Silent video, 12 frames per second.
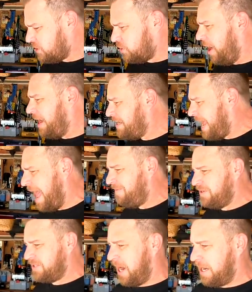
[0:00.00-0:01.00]
So I
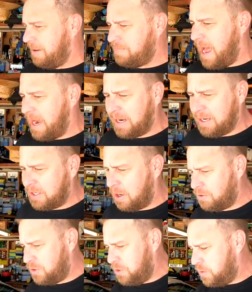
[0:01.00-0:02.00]
have decided I'm not going to
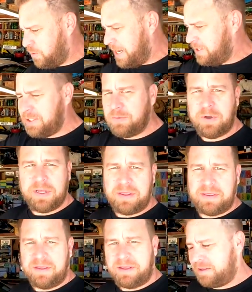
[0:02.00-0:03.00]
go too crazy
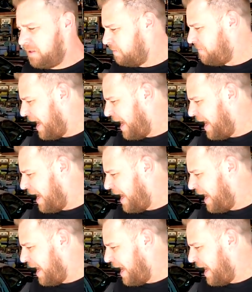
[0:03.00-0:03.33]
with the